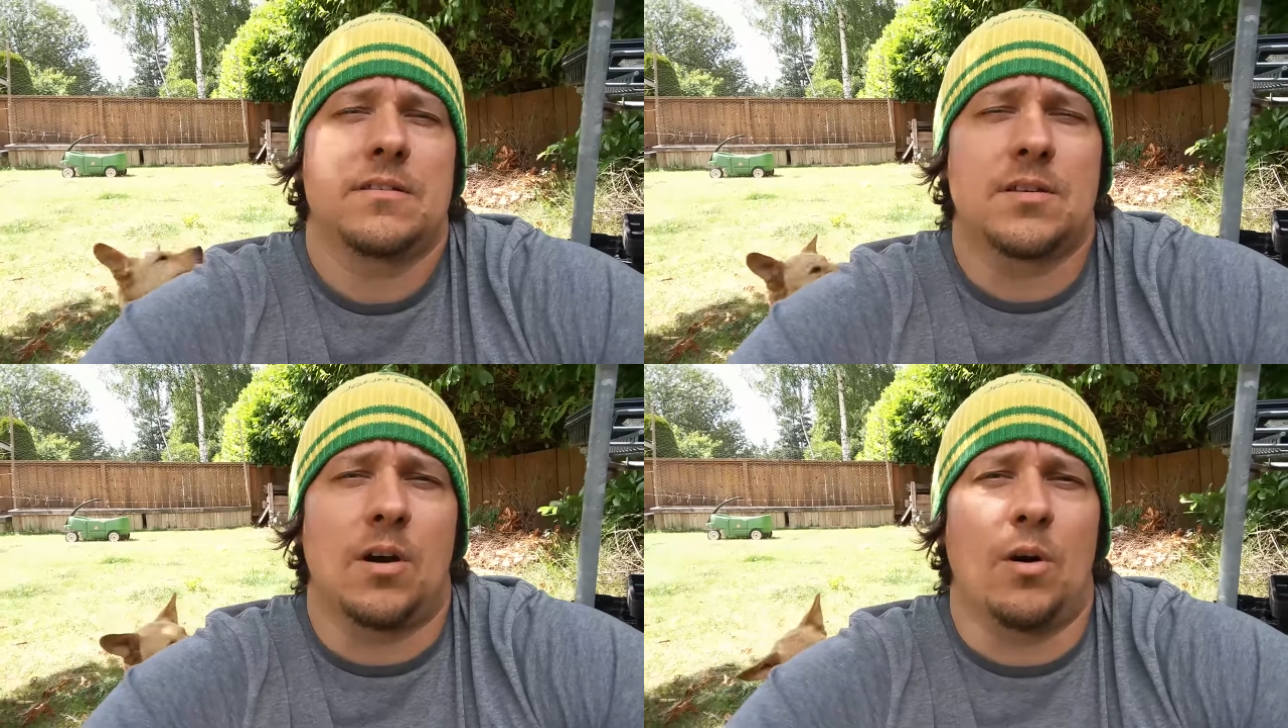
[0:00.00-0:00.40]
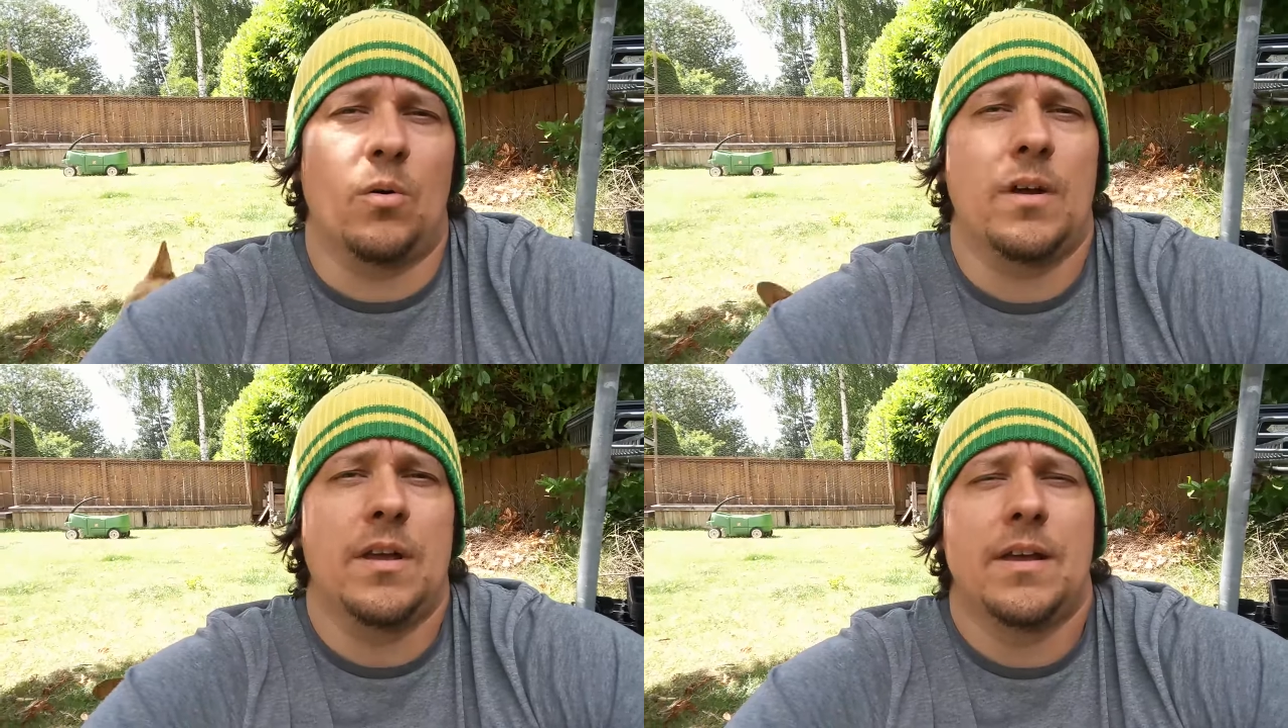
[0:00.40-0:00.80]

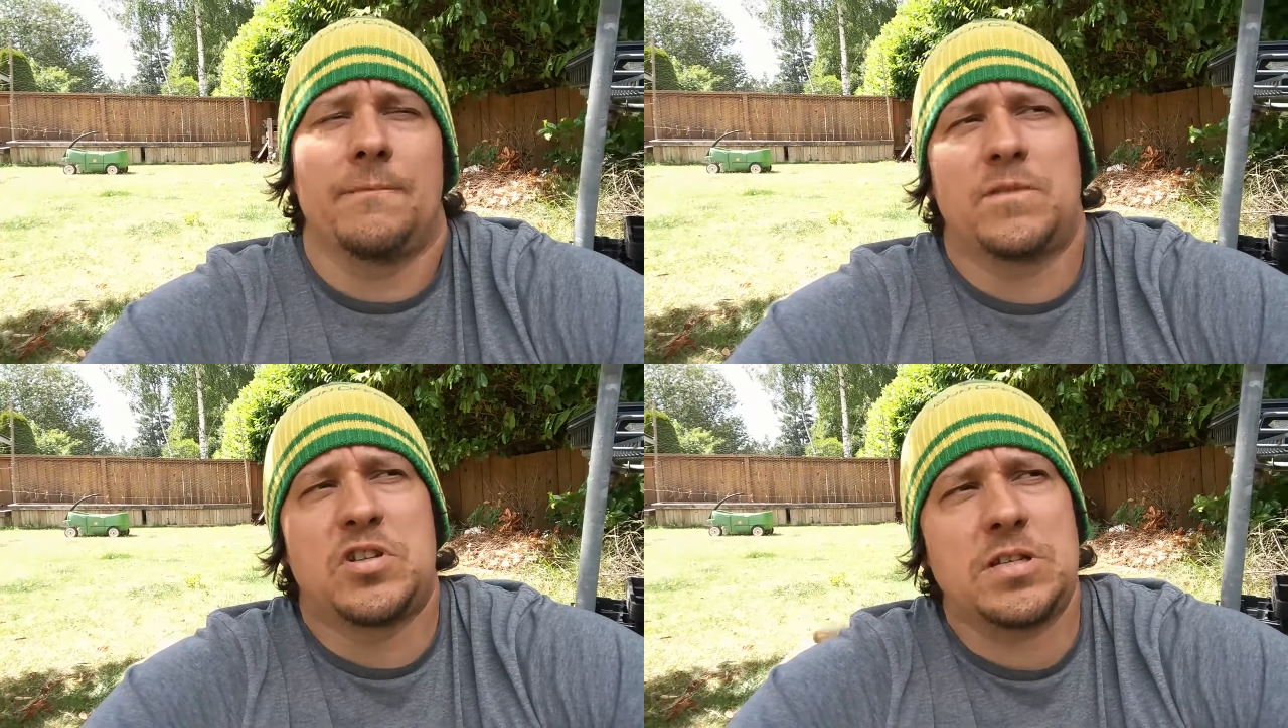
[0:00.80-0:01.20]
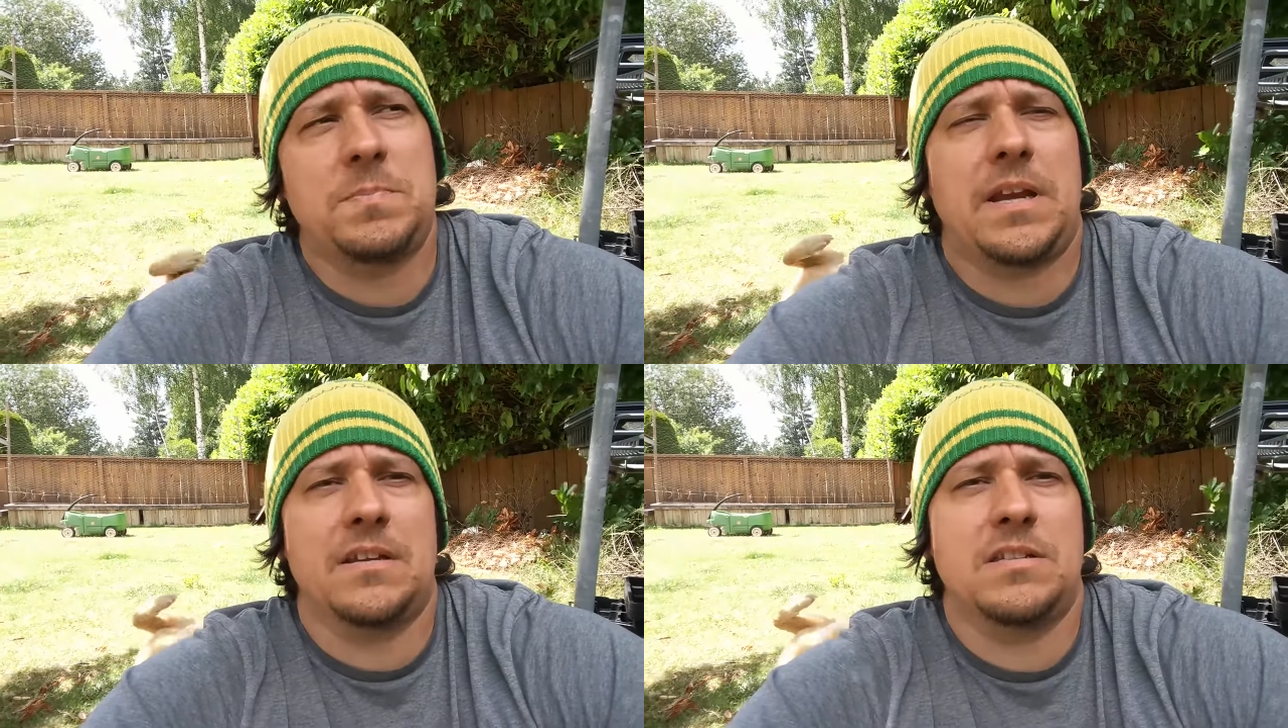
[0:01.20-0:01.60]
So
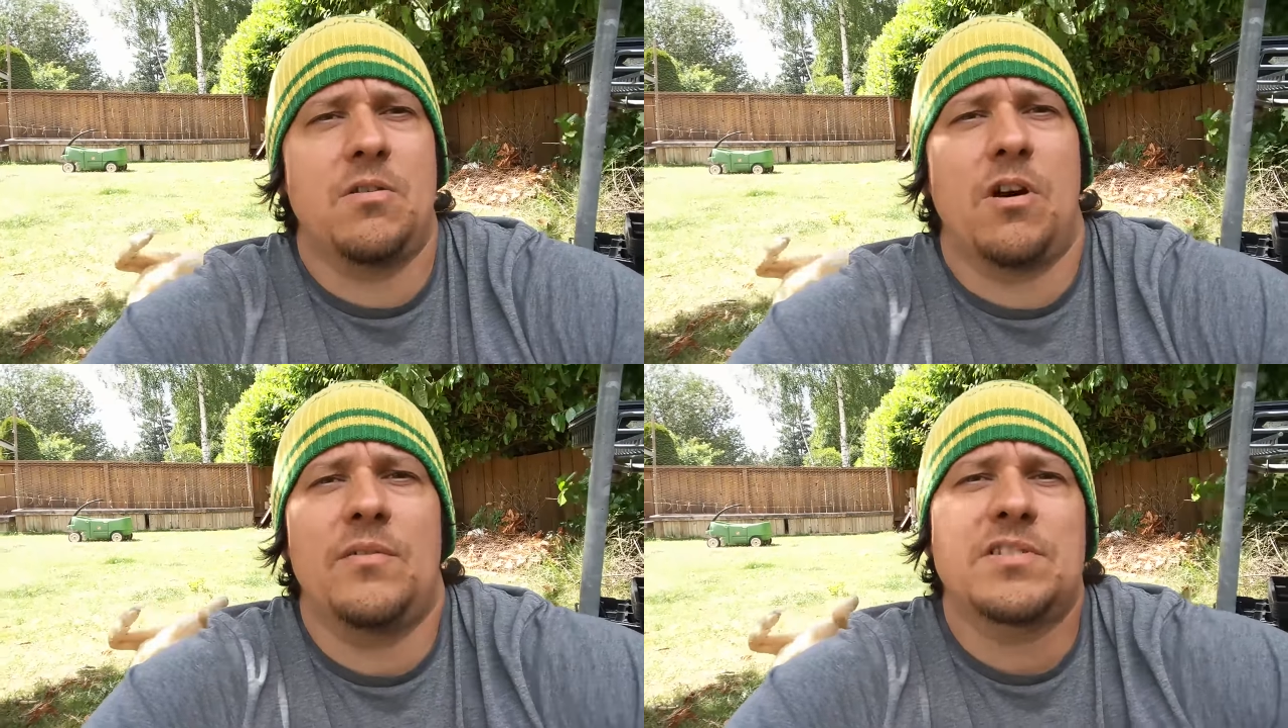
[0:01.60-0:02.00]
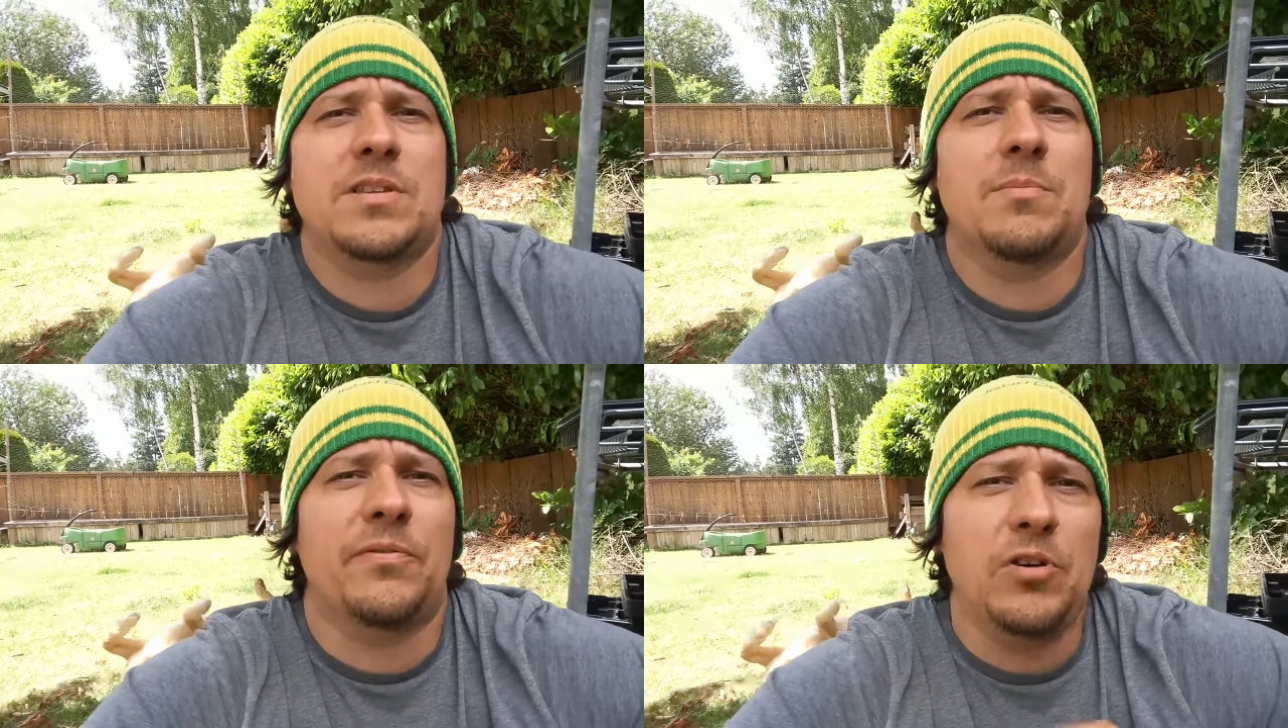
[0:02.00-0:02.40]
just because you
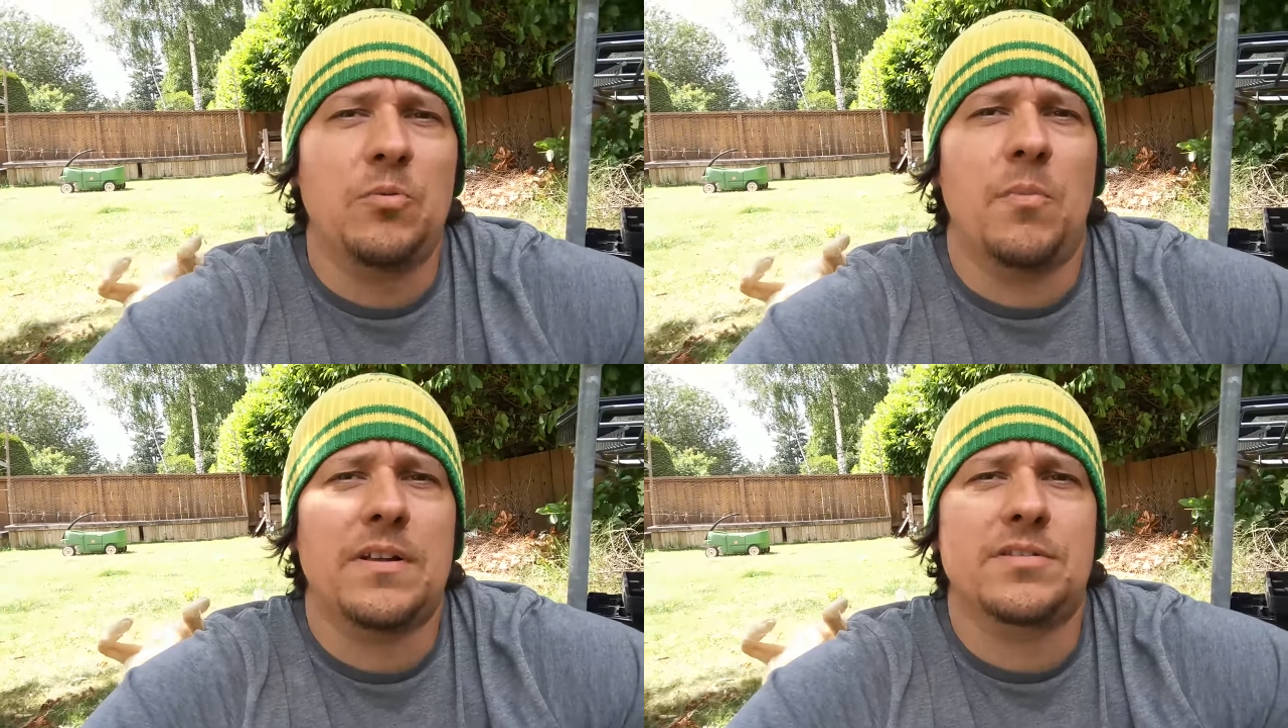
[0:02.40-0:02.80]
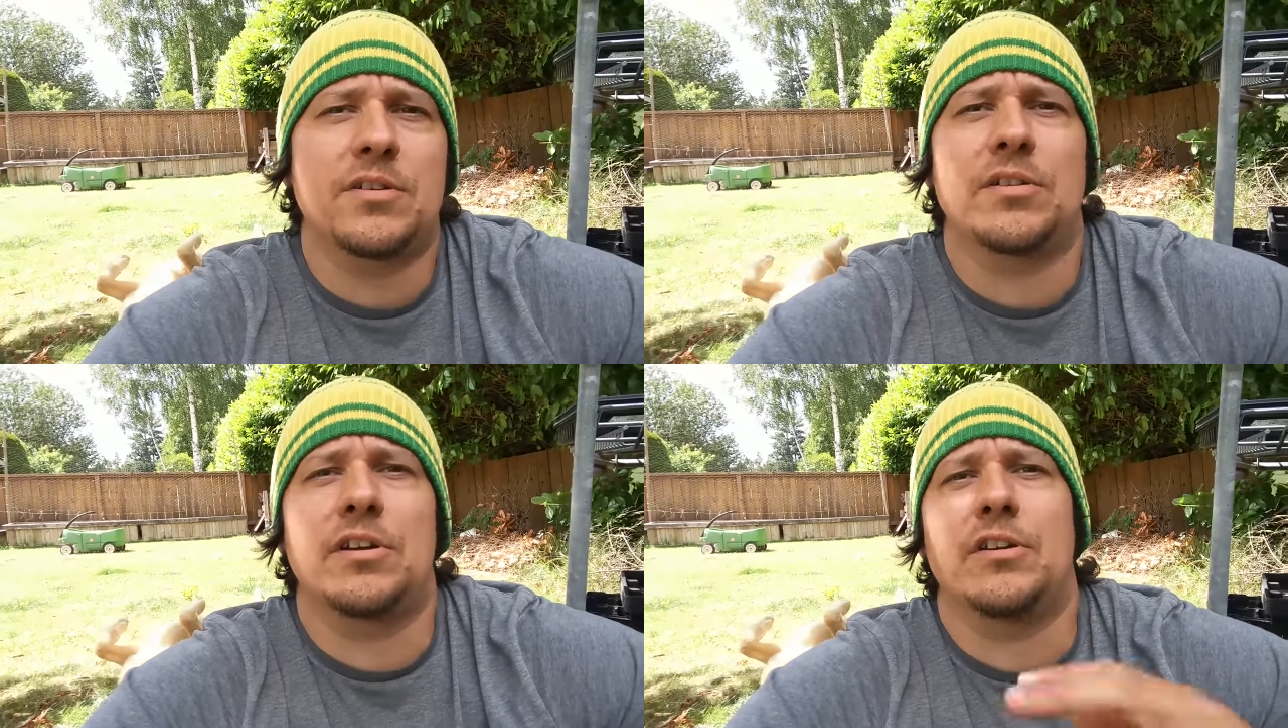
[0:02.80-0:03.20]
harvest them a few months
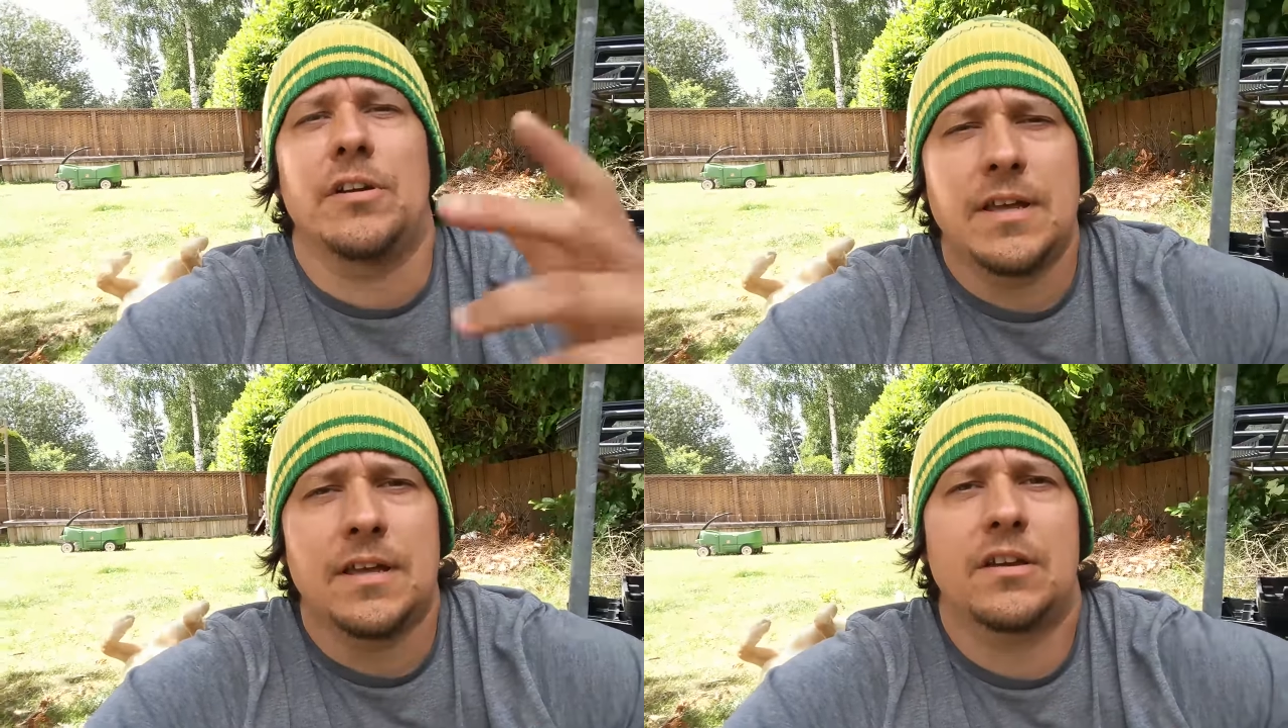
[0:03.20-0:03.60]
earlier